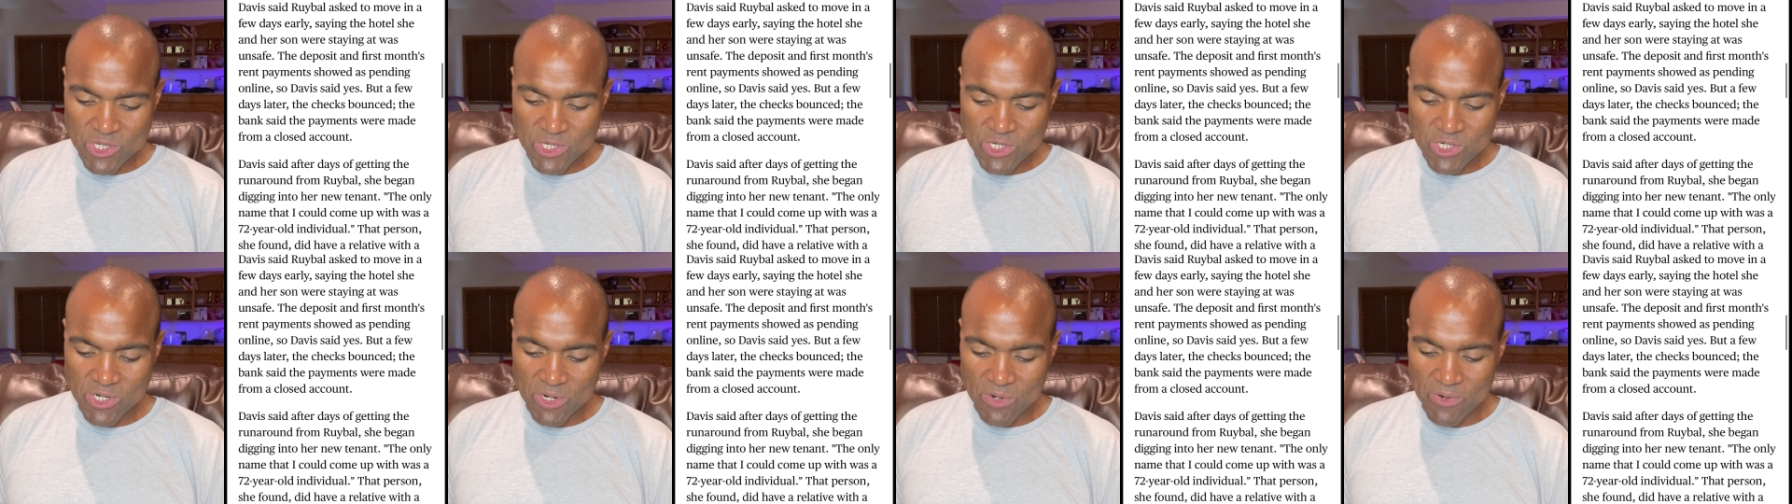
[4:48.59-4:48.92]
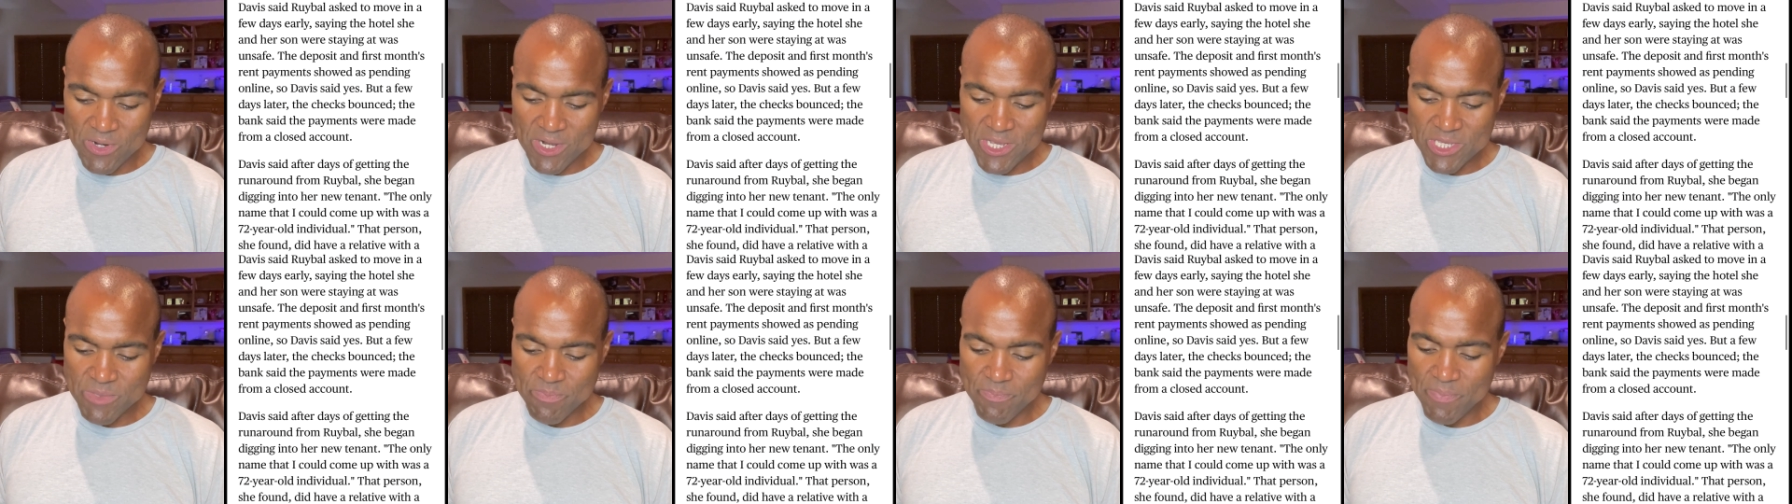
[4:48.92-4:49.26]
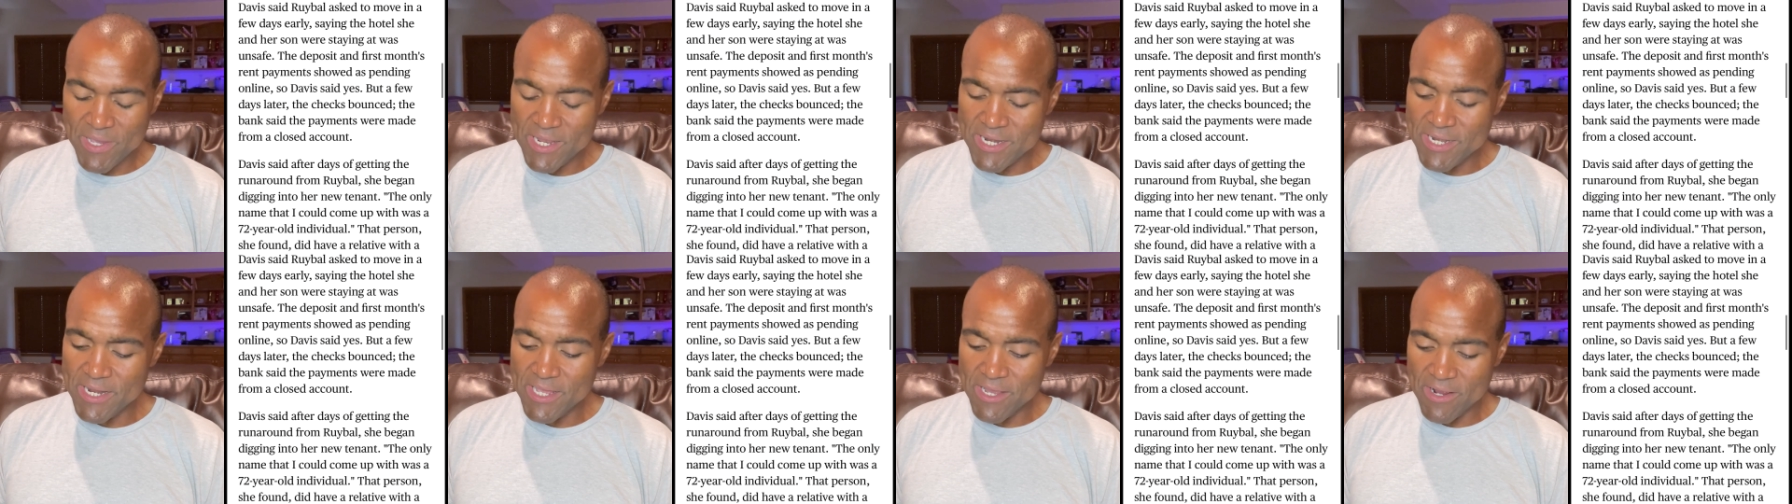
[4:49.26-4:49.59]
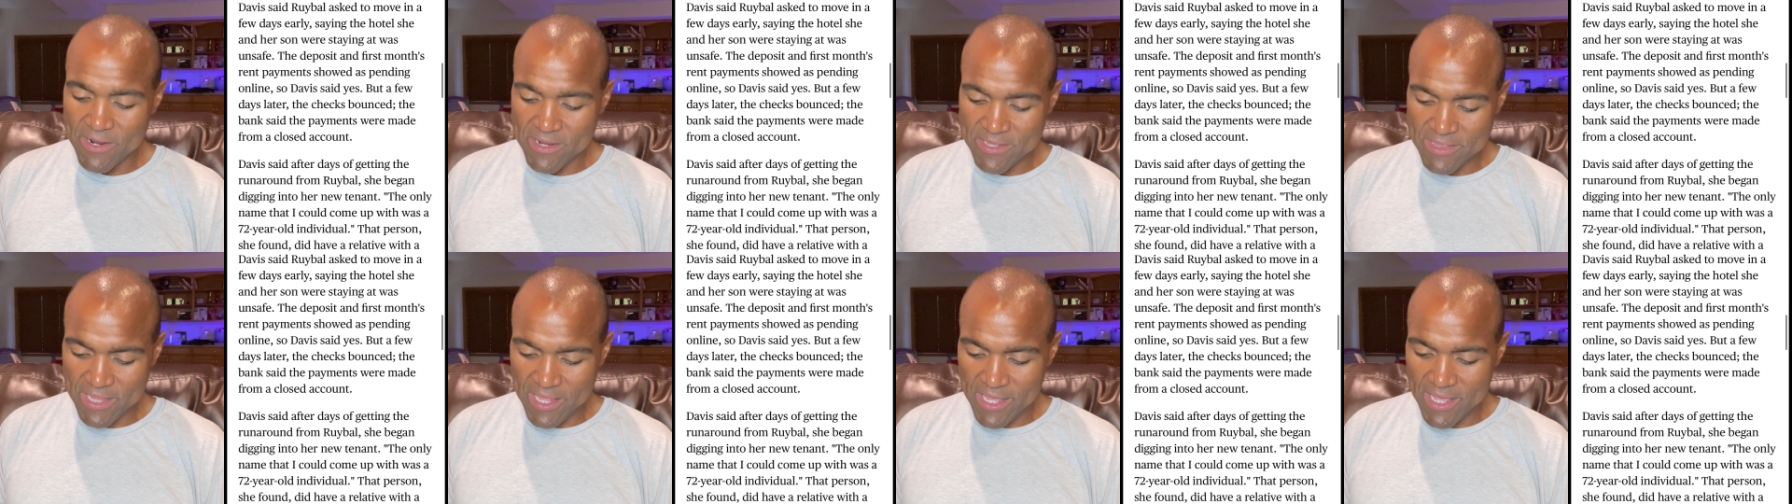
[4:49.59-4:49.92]
showed as pending
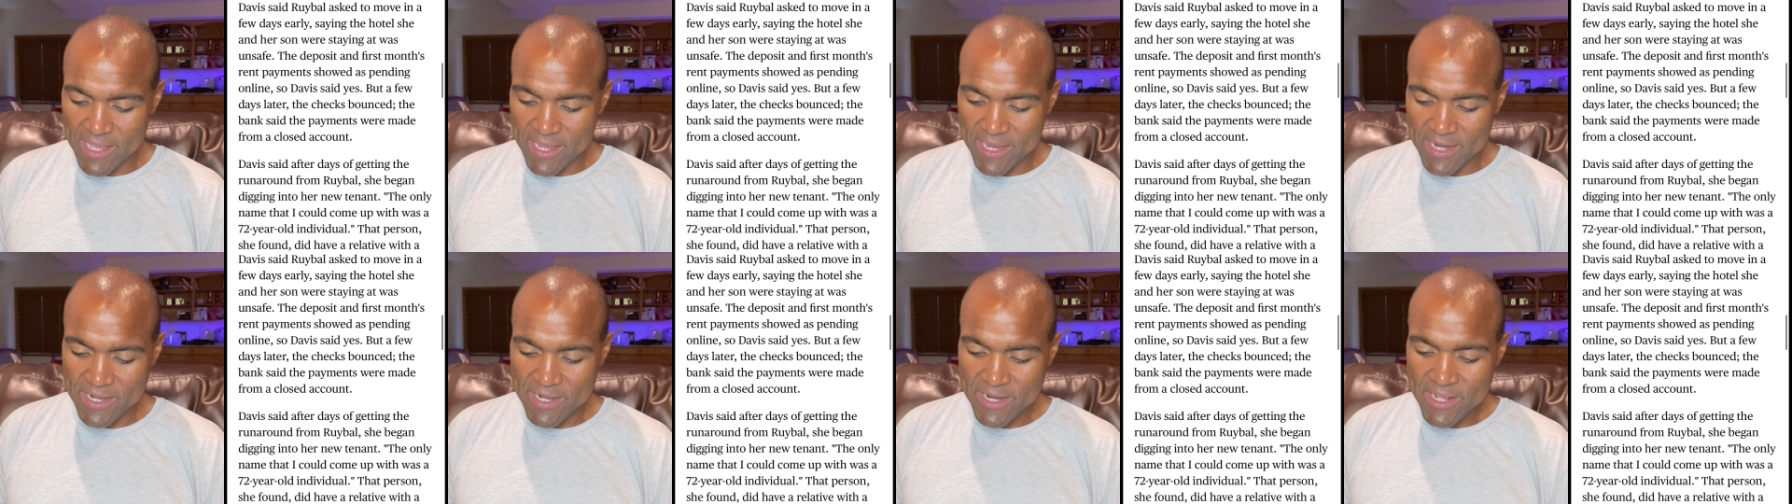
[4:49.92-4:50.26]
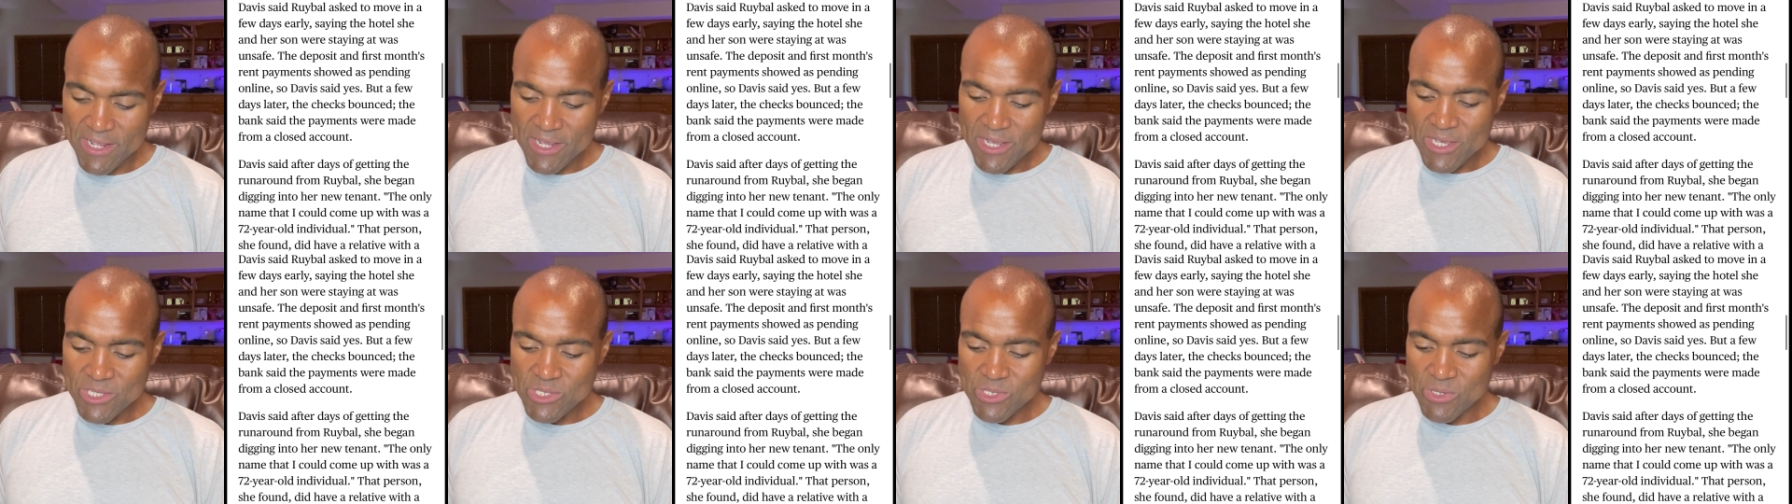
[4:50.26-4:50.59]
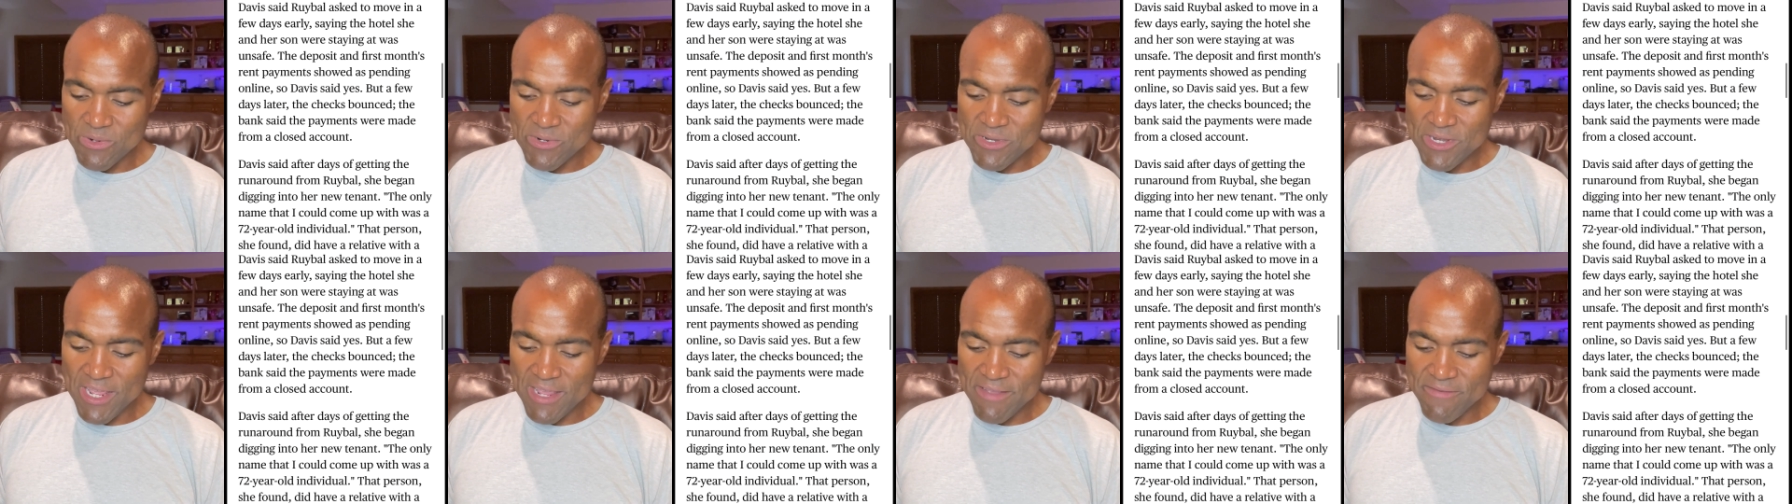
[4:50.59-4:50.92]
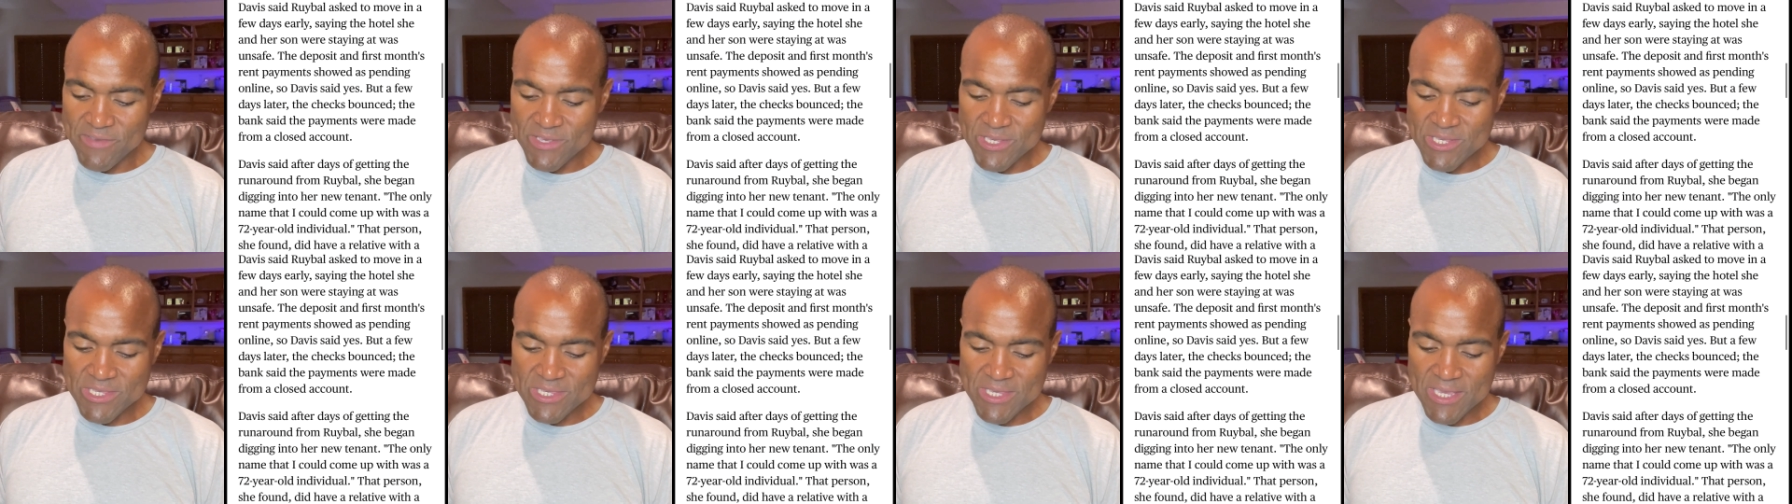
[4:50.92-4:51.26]
online, so
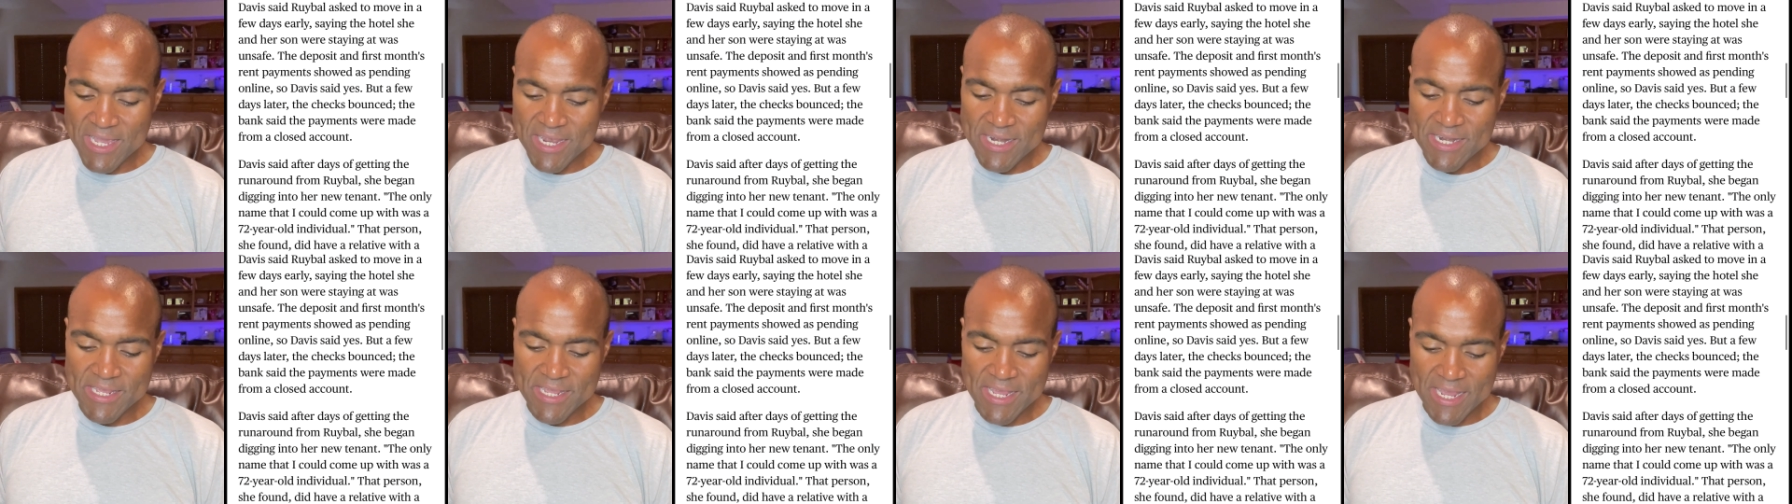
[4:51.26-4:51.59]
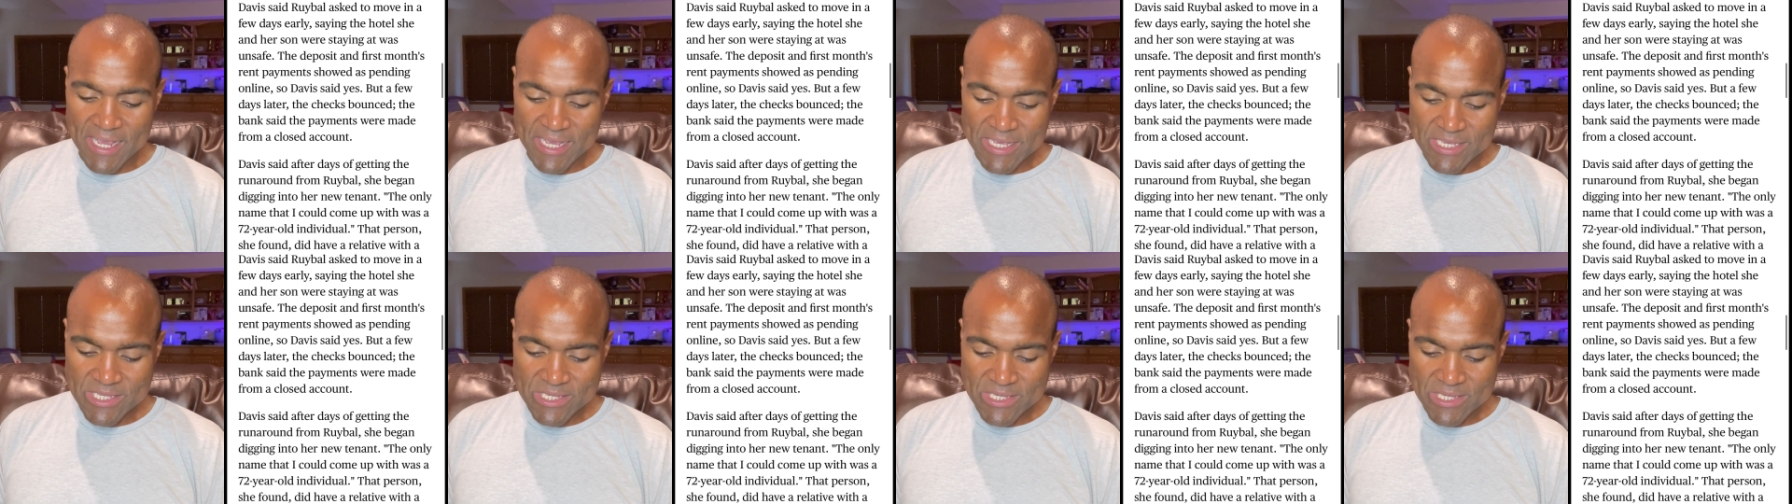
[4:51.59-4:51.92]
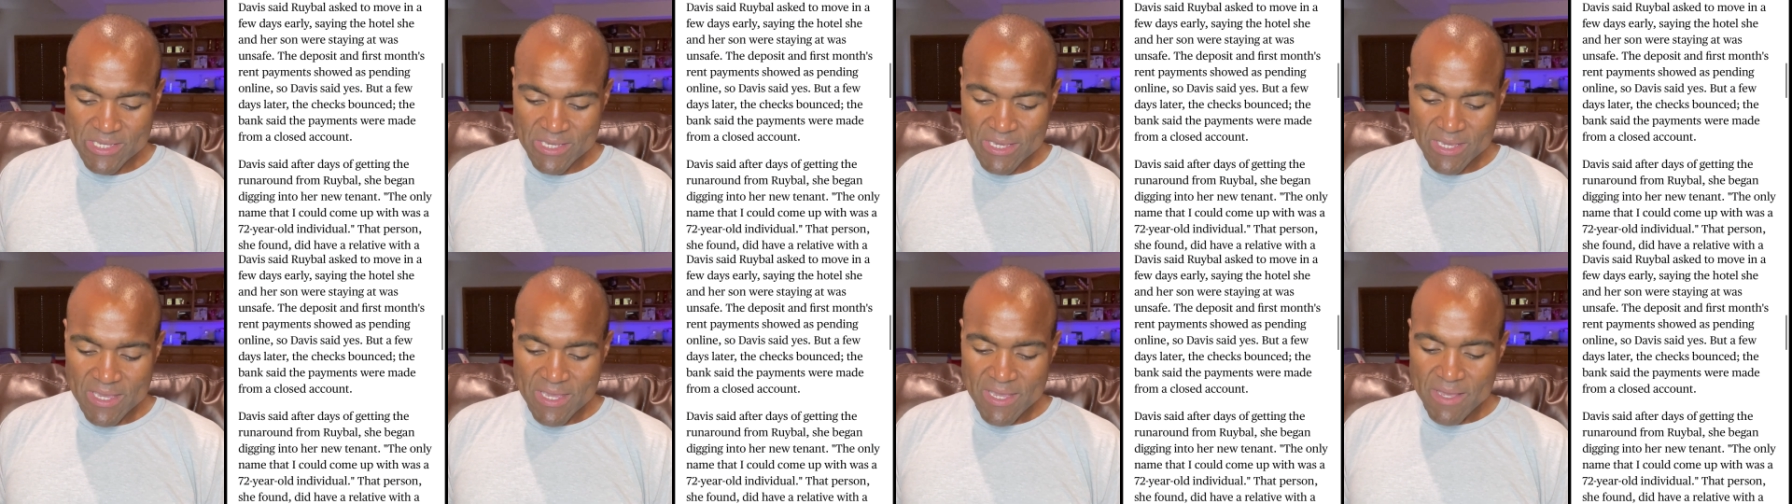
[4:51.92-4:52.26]
Davis said yes.